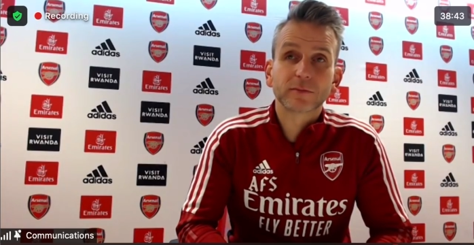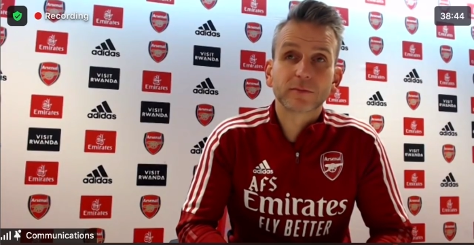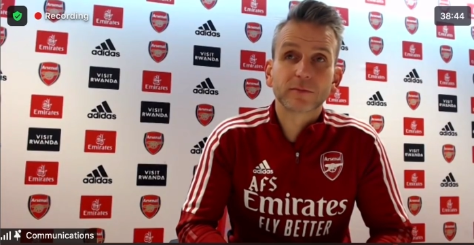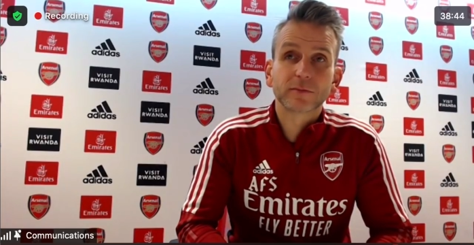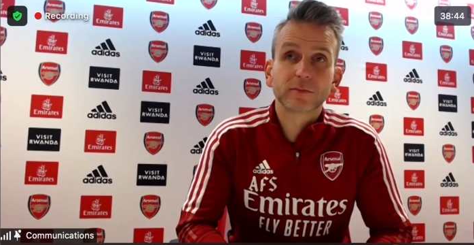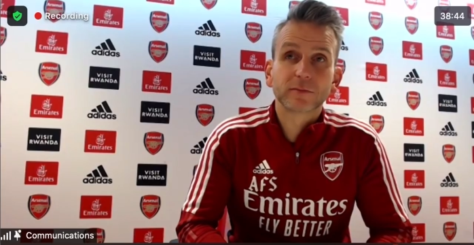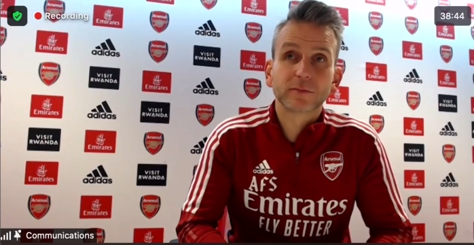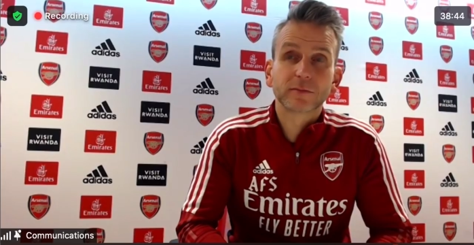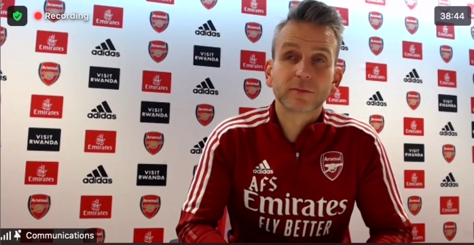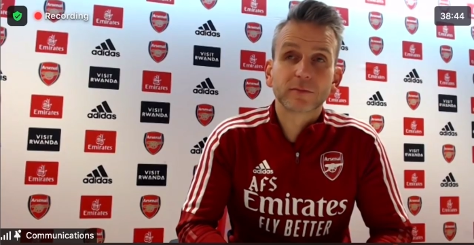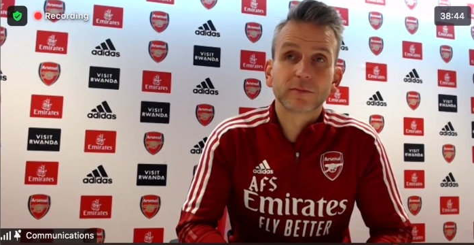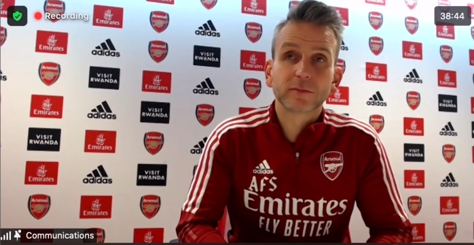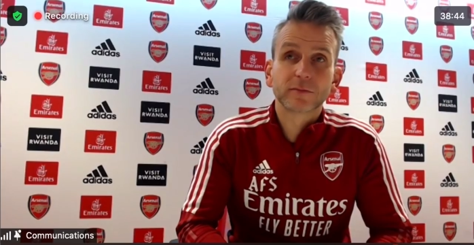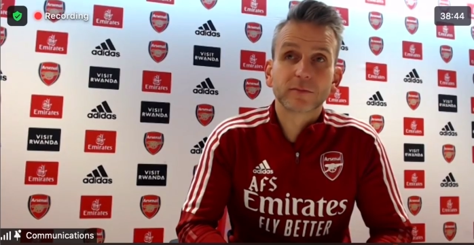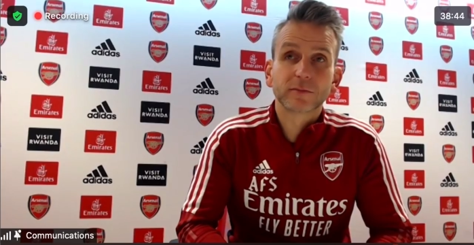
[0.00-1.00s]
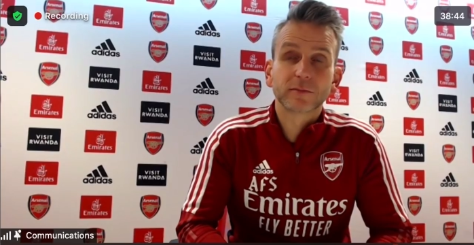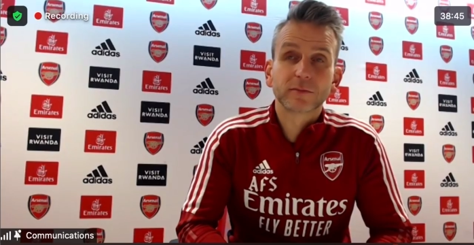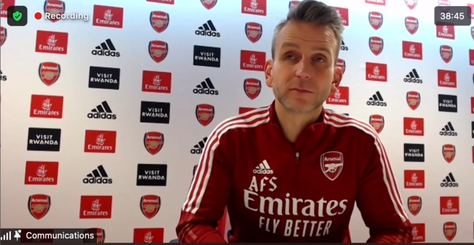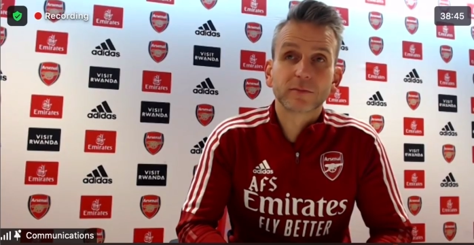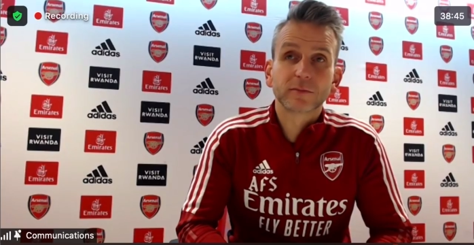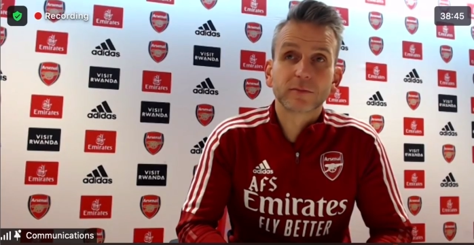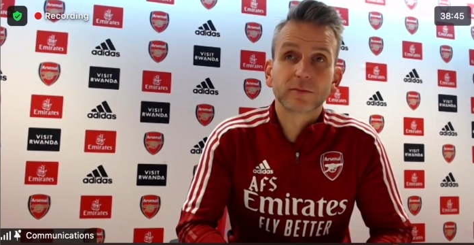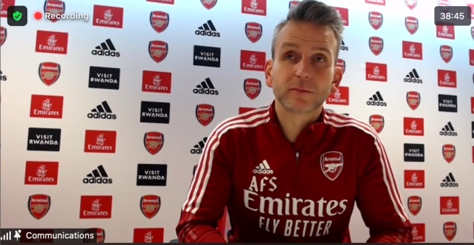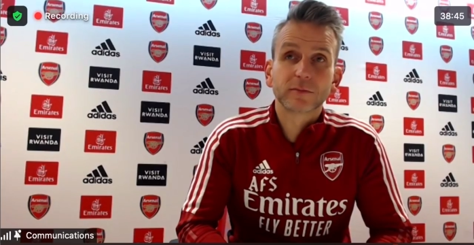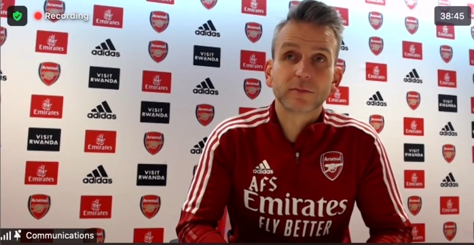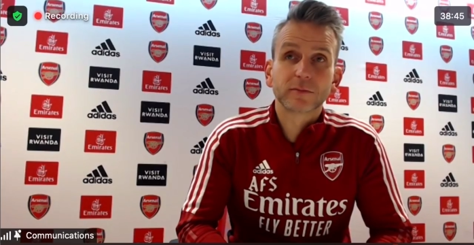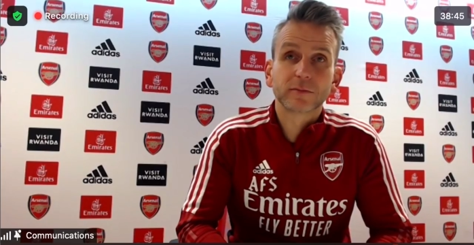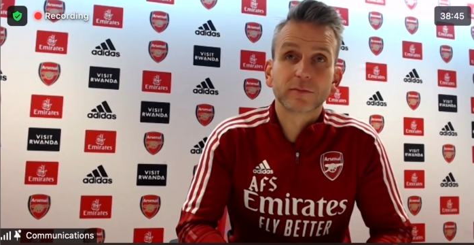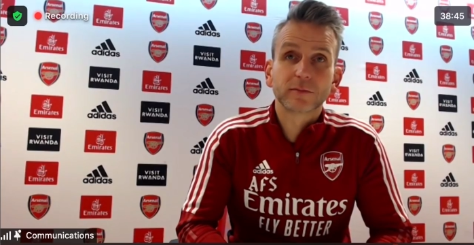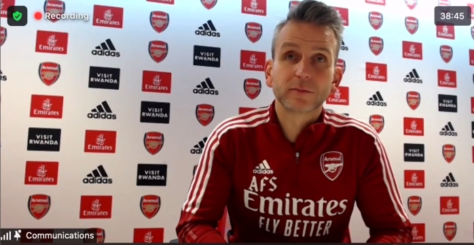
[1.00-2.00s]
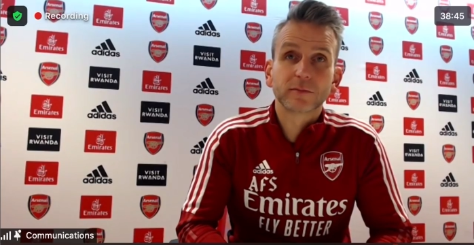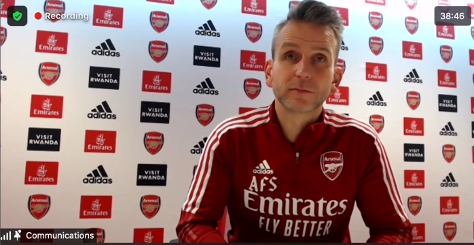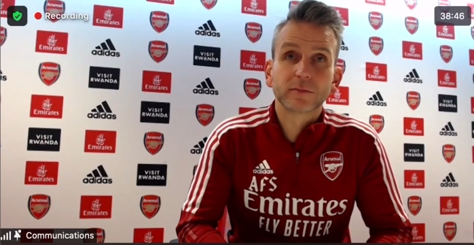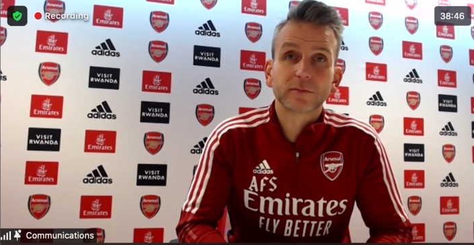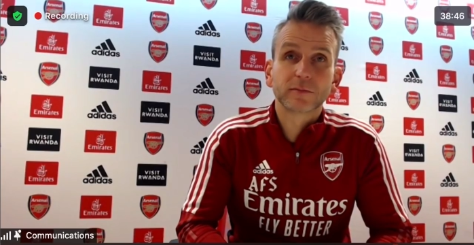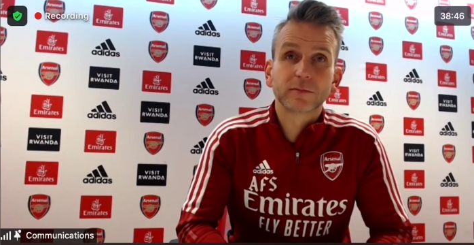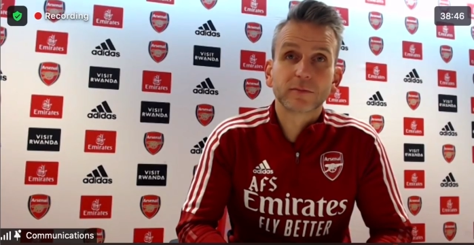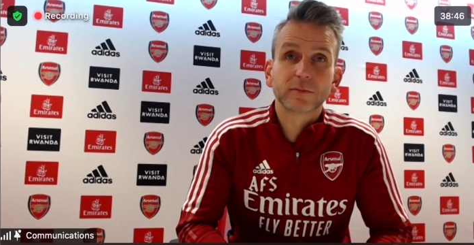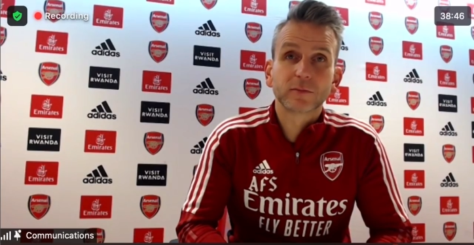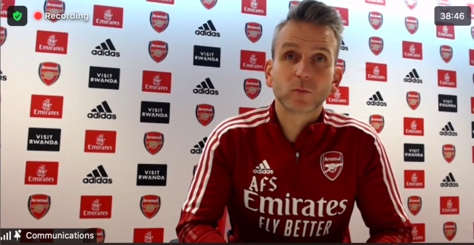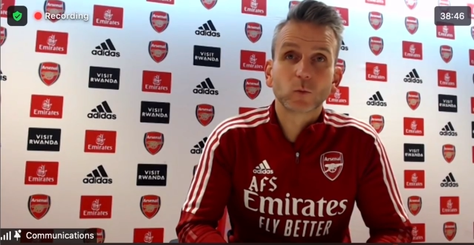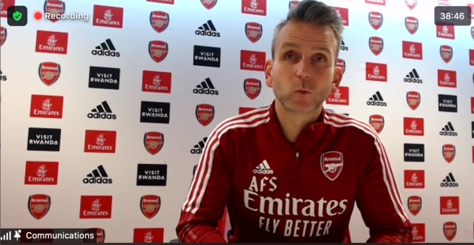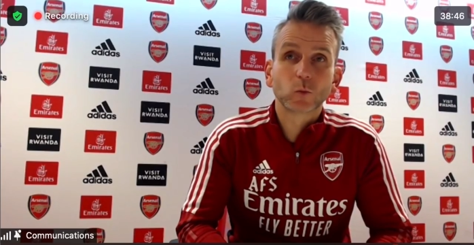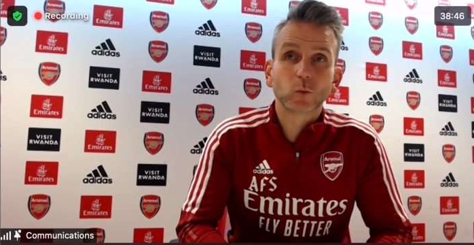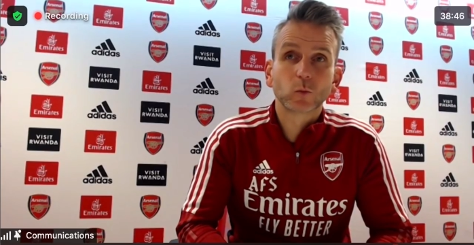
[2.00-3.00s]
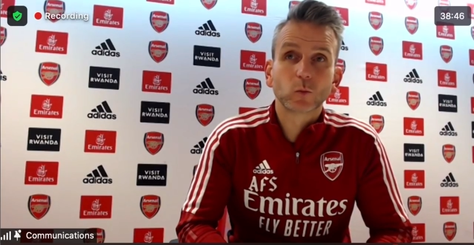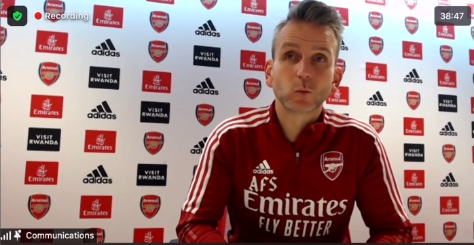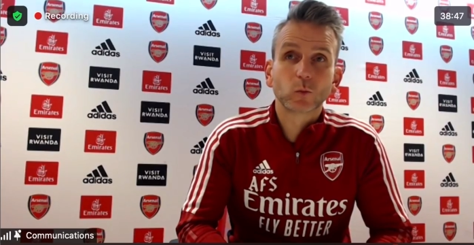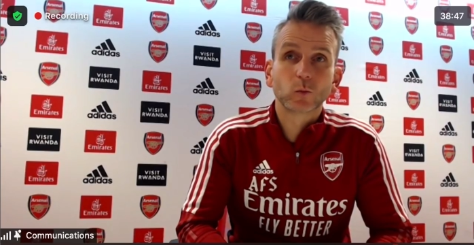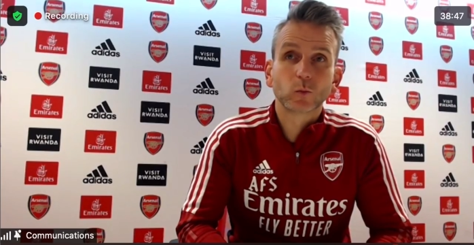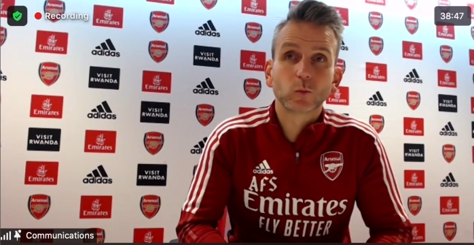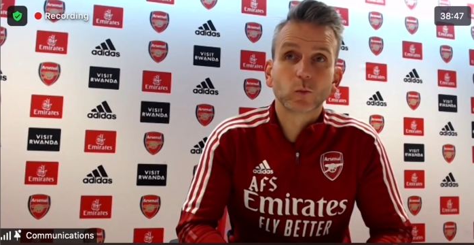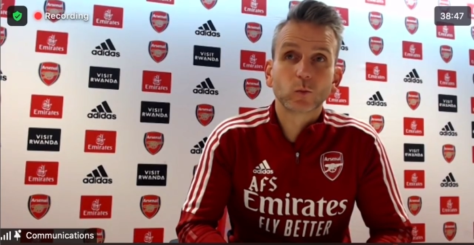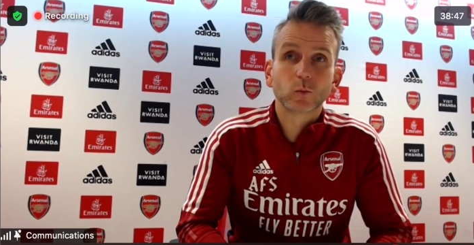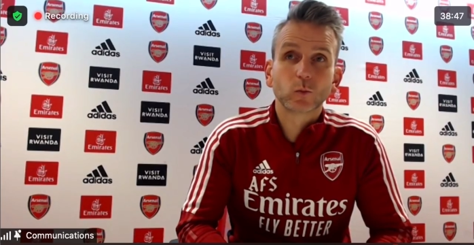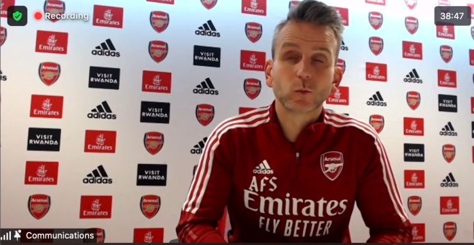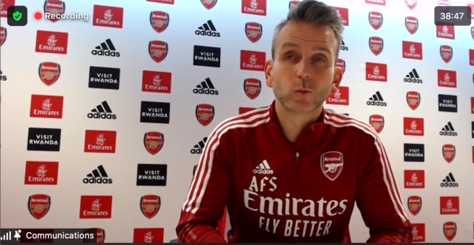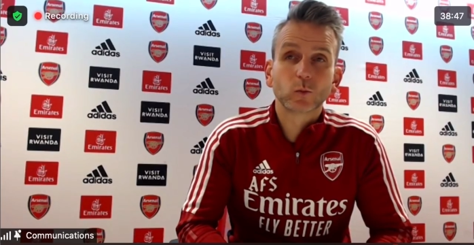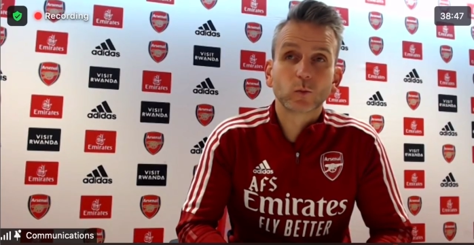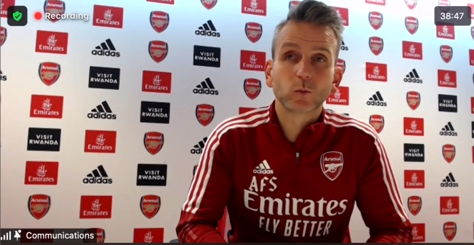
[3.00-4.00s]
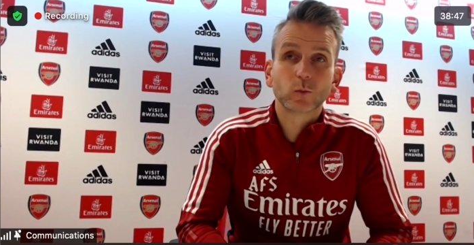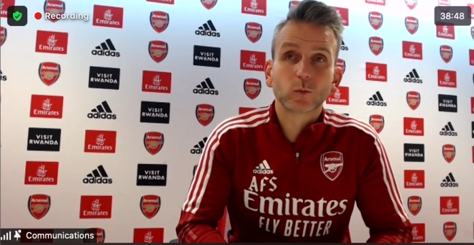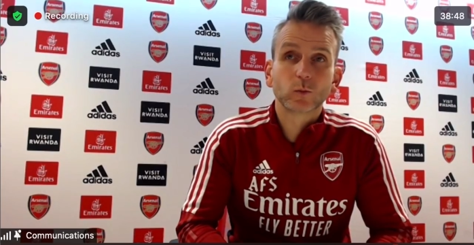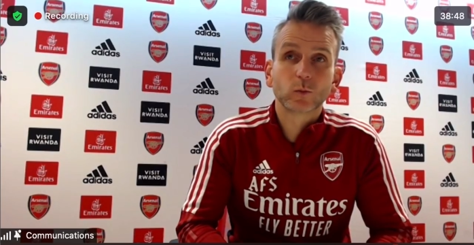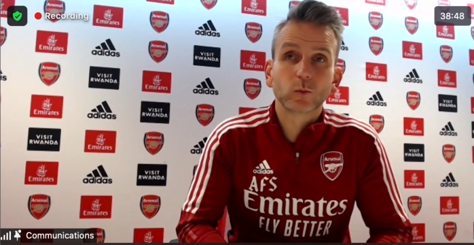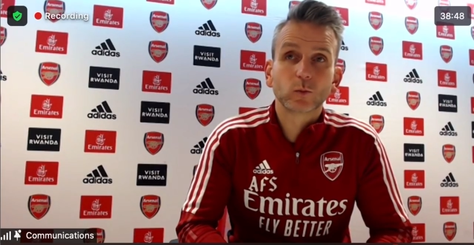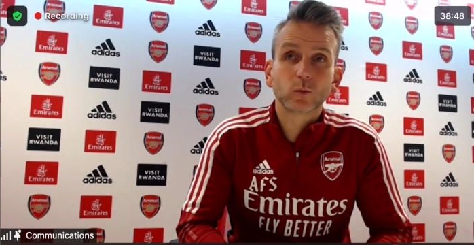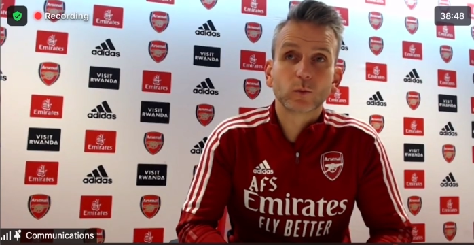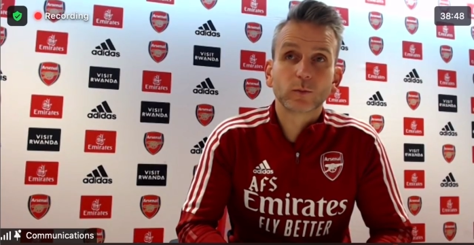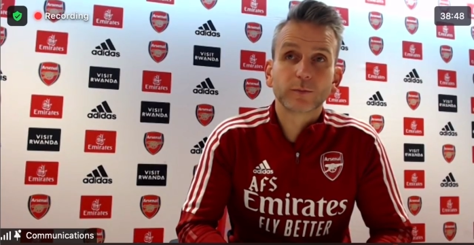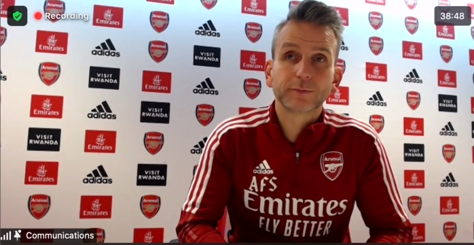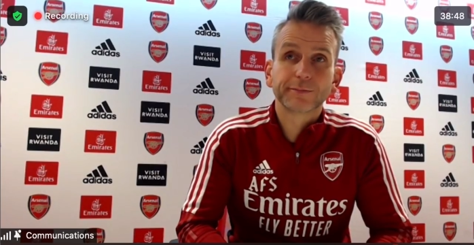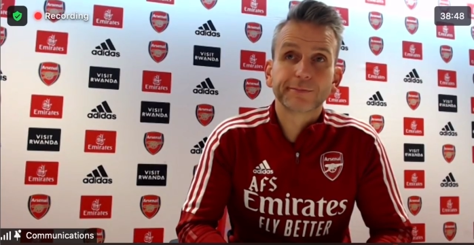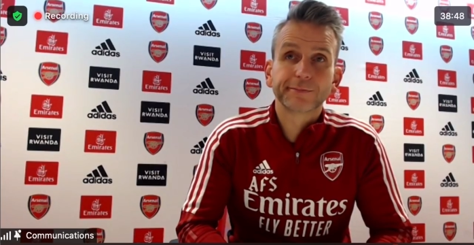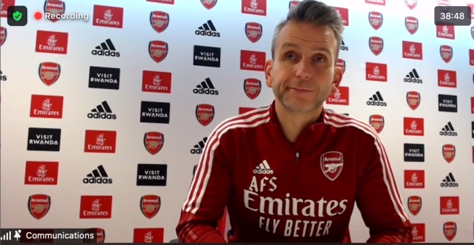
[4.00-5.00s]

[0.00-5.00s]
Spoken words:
(silence)